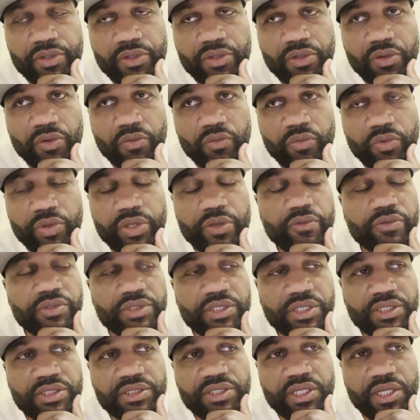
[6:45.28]
you know, we
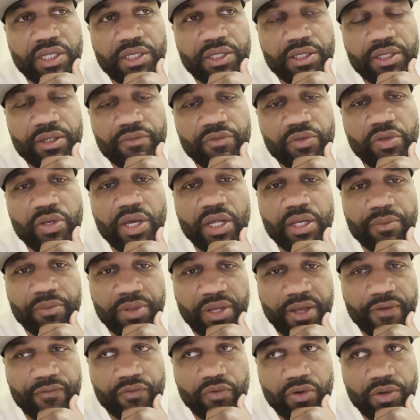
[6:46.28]
was just telling him, you got a
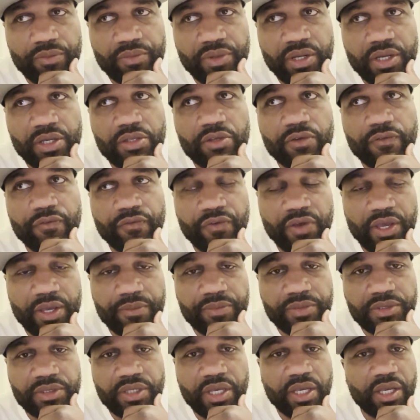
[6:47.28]
platform now, you
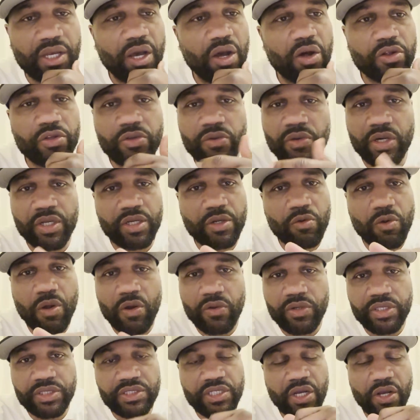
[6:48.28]
famous. Like, all you other
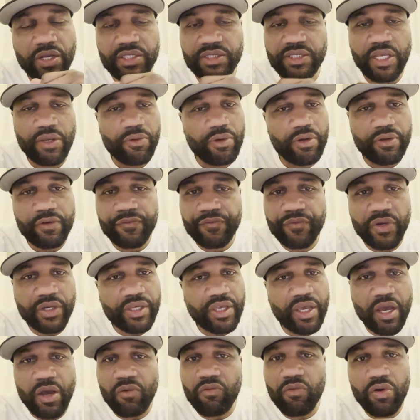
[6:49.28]
cronies, y'all can say whatever the
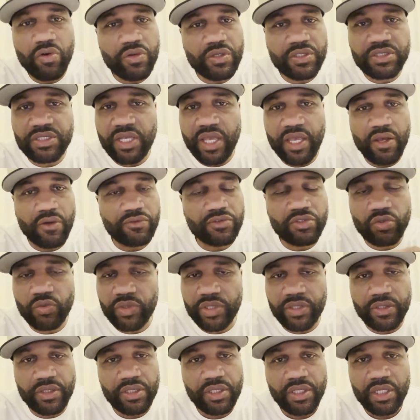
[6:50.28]
fuck y'all want to say on
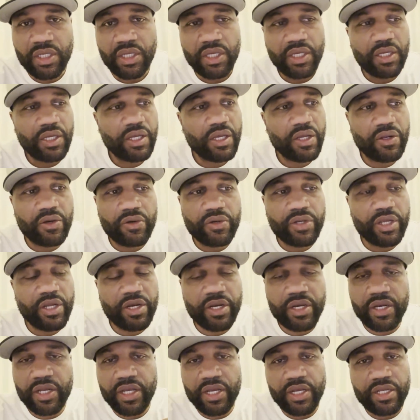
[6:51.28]
Twitter and on the
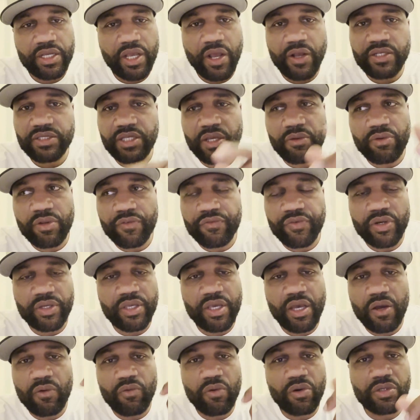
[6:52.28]
internet. Y'all can say what the
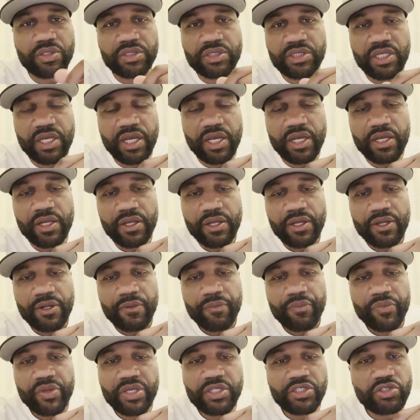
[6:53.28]
fuck y'all want to say
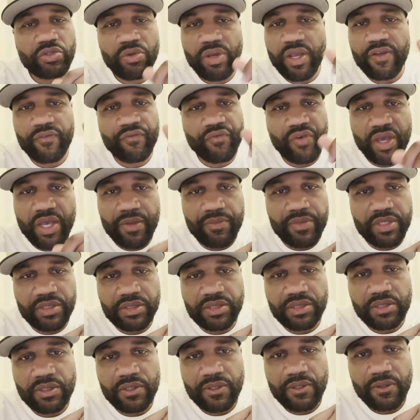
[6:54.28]
because you ain't
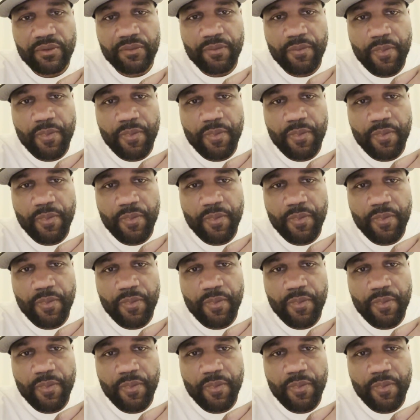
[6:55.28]
famous.